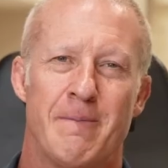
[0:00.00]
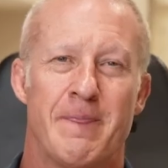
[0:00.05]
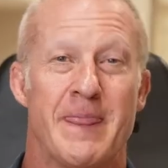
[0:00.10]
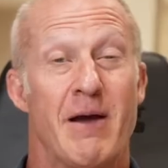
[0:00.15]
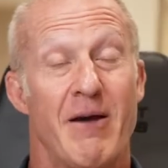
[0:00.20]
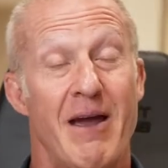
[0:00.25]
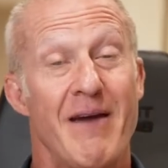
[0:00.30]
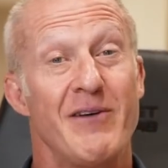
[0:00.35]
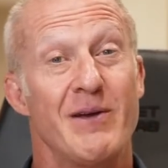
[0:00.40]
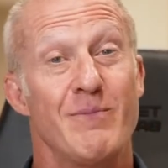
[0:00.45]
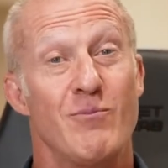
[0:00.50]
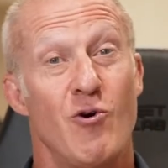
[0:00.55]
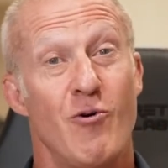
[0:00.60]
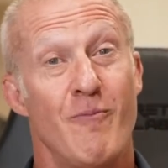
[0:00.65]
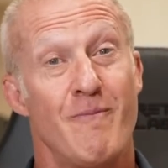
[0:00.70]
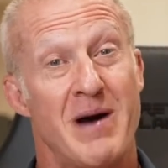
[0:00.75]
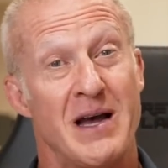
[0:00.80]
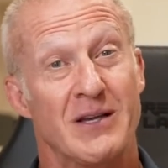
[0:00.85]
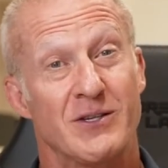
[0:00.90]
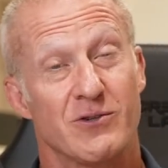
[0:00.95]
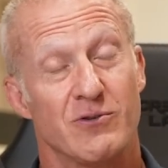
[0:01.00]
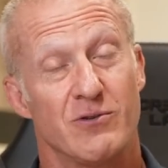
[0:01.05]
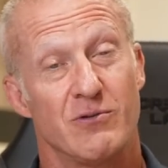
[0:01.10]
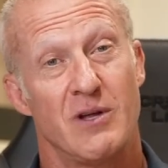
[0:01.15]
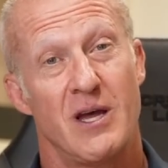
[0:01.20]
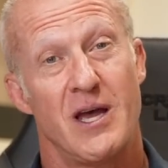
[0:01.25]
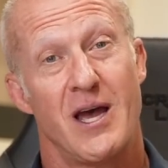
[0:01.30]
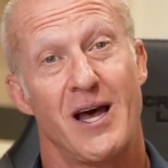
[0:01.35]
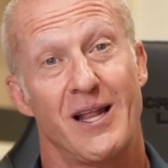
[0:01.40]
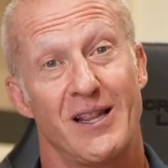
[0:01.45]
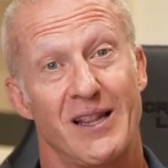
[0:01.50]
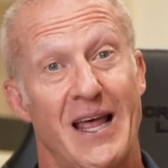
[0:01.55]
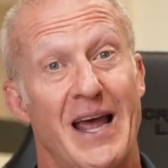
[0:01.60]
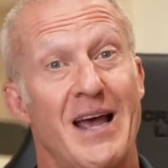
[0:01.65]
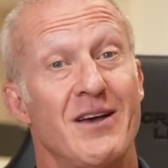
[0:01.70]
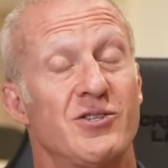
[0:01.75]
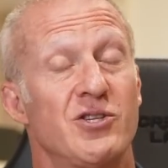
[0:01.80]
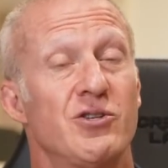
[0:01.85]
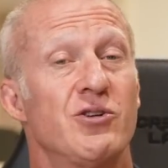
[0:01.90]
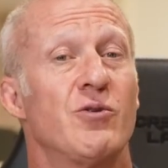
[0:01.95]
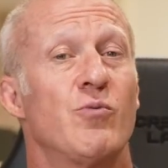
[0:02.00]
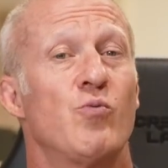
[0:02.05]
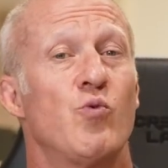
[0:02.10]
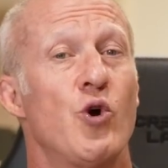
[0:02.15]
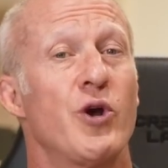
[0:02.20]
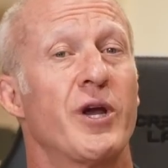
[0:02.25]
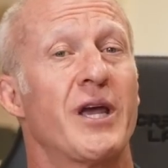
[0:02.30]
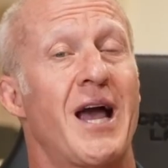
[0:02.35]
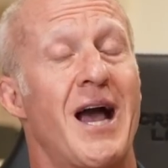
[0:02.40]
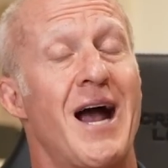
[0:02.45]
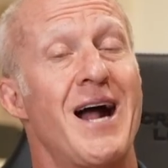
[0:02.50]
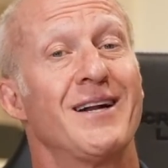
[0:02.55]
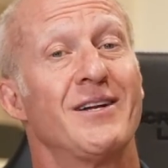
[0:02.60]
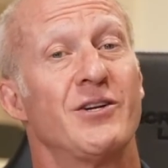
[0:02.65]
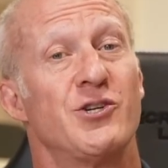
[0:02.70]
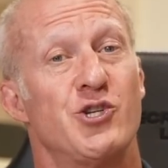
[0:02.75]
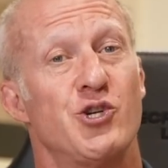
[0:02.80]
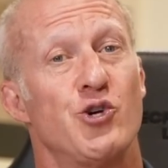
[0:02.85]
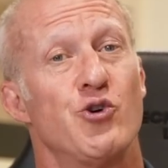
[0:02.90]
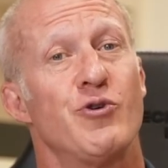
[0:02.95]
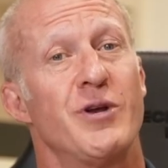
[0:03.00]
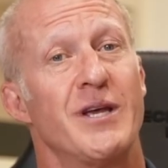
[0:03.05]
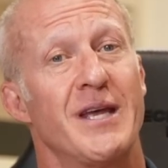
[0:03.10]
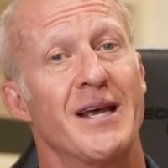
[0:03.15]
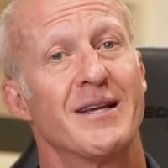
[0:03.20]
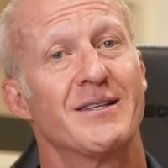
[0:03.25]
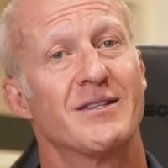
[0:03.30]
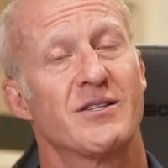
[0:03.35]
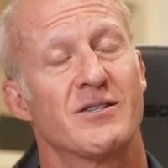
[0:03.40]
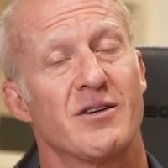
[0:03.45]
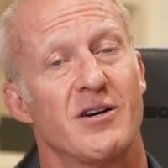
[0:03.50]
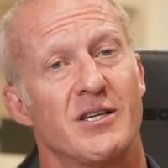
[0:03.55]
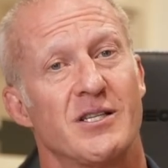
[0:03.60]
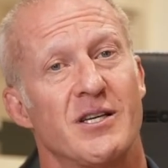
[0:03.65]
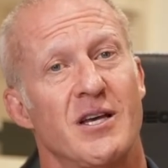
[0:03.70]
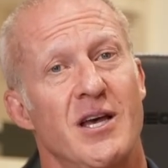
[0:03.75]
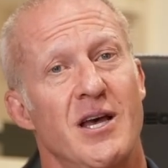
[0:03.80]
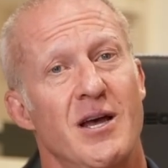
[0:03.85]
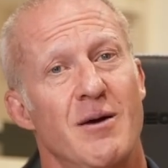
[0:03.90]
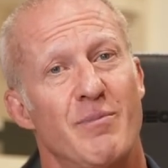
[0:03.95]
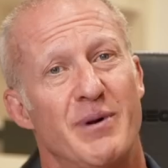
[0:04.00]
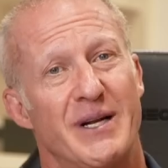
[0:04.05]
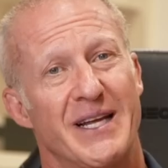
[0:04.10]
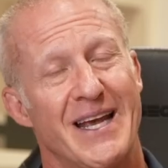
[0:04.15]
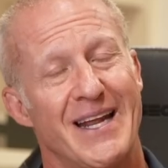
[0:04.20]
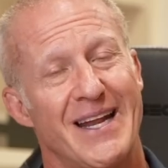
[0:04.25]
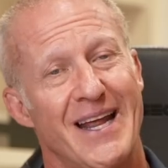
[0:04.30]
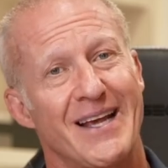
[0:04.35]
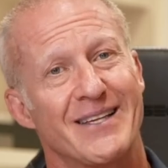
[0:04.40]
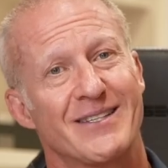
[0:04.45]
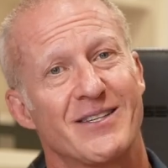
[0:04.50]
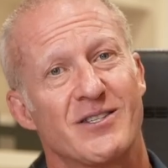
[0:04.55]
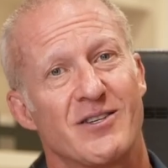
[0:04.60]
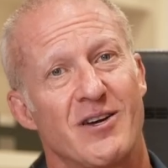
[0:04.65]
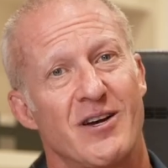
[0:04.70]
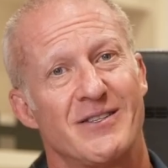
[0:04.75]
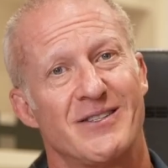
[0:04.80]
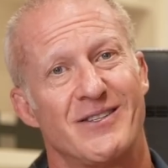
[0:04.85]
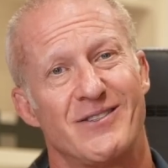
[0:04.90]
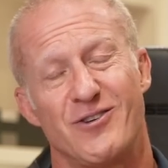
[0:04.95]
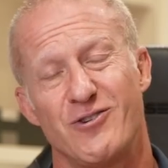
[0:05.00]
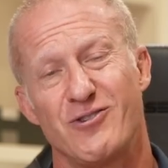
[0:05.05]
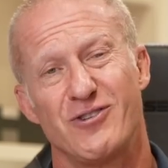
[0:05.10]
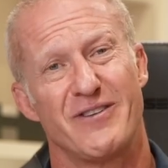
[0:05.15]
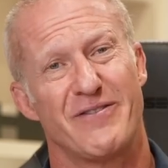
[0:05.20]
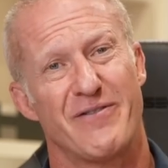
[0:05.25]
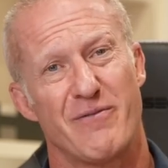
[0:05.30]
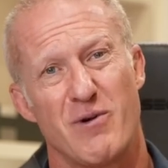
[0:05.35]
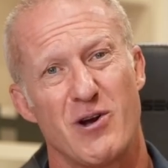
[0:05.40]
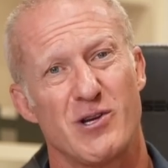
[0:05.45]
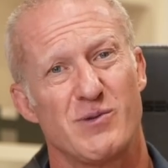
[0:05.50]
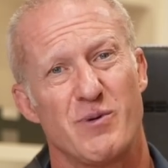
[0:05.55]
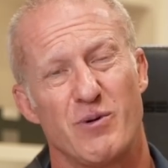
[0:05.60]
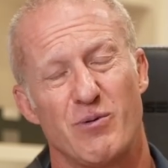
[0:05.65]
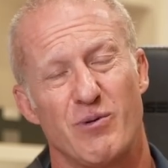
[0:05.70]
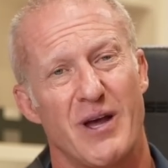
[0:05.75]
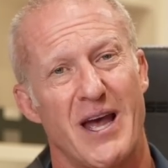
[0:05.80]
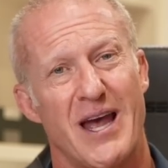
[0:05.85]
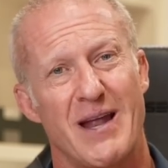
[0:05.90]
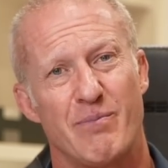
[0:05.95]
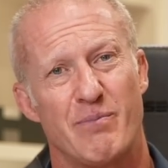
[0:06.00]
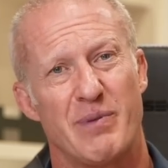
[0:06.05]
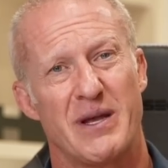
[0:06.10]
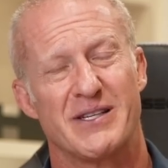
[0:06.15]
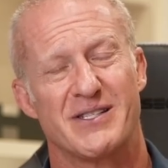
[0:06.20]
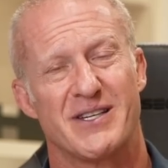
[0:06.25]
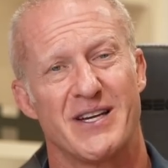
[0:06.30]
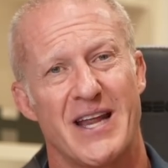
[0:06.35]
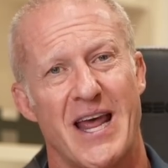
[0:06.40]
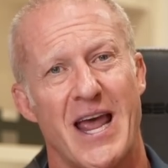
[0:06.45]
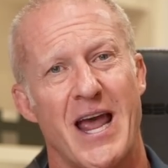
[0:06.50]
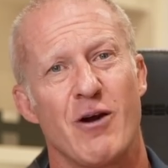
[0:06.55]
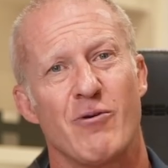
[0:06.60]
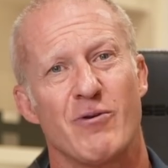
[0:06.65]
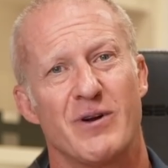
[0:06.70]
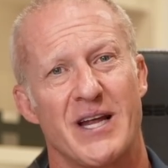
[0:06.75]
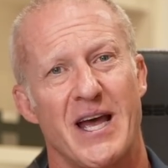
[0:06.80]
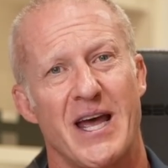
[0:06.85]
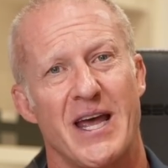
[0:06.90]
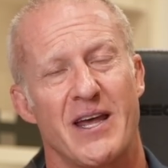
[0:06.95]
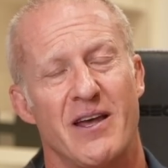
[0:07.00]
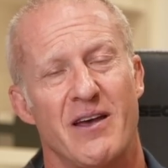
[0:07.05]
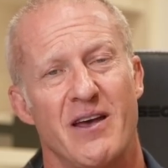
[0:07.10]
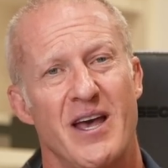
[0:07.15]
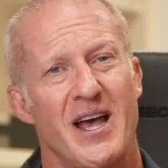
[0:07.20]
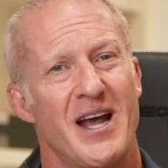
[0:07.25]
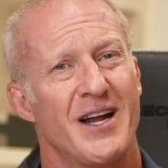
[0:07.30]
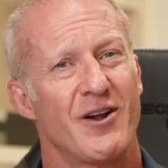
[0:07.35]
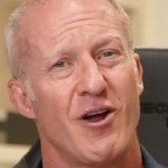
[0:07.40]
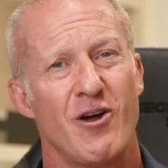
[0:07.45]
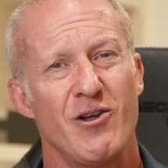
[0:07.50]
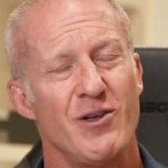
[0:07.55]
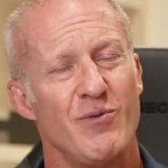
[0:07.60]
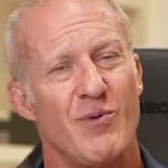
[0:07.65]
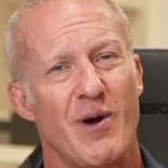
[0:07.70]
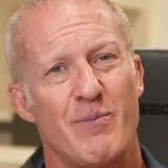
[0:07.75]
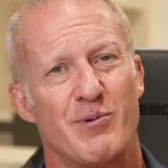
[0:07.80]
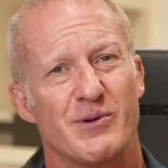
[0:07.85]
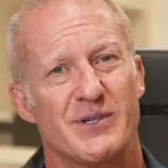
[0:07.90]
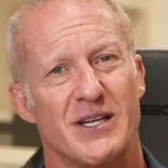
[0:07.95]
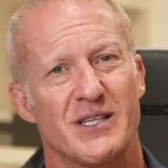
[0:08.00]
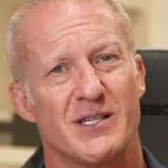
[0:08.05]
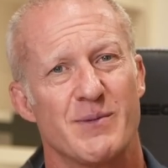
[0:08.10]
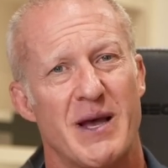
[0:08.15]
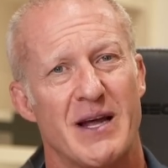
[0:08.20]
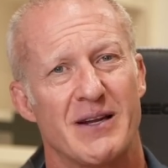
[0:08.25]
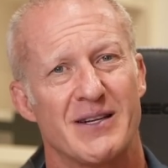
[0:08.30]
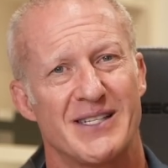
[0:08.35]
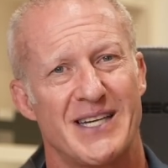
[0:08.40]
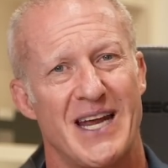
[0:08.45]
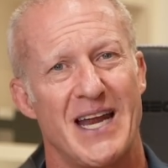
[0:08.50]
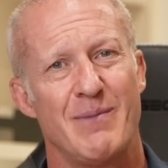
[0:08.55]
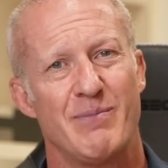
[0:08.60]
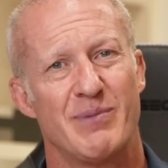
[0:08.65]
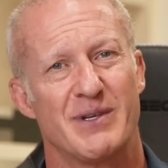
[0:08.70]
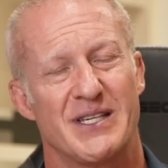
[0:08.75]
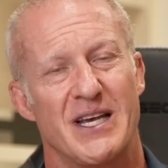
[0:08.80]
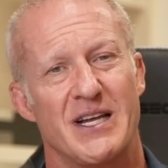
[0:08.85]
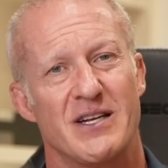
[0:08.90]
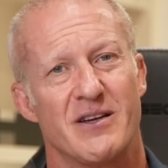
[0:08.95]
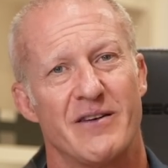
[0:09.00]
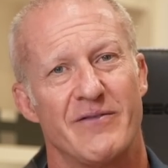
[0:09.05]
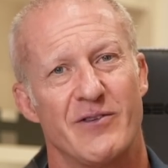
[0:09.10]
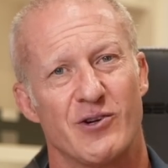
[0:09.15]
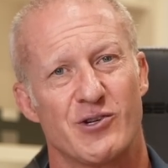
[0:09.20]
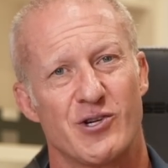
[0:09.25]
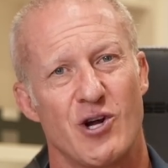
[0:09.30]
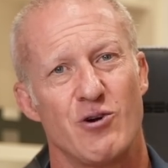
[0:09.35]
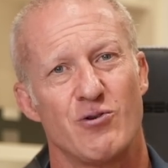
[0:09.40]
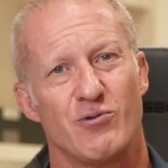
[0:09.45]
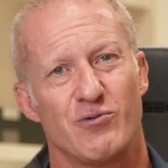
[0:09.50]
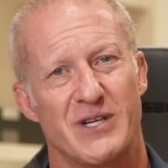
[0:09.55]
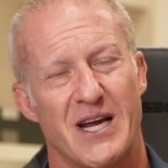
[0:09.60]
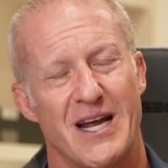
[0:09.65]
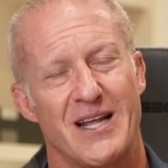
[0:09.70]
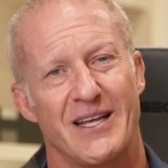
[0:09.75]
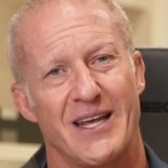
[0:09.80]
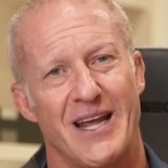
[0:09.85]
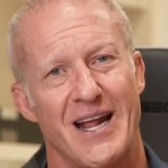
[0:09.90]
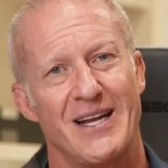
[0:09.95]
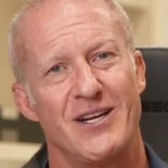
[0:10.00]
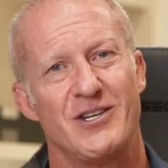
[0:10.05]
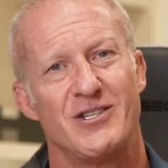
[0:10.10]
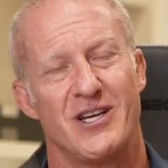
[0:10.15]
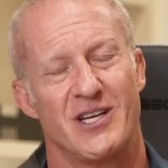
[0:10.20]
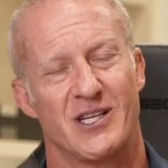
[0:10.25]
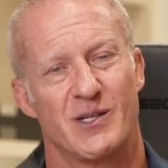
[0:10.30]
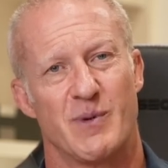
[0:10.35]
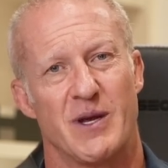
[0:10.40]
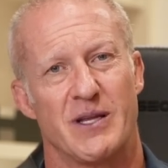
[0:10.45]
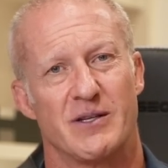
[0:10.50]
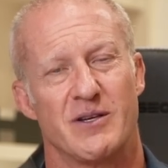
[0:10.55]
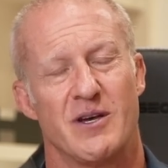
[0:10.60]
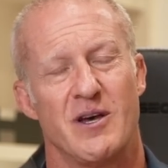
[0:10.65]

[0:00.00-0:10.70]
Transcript: Now, having more muscle allows you to work harder during exercise, but again, exercise is usually for most people at best an hour a day, and it only represents about 10% of your total daily energy expense.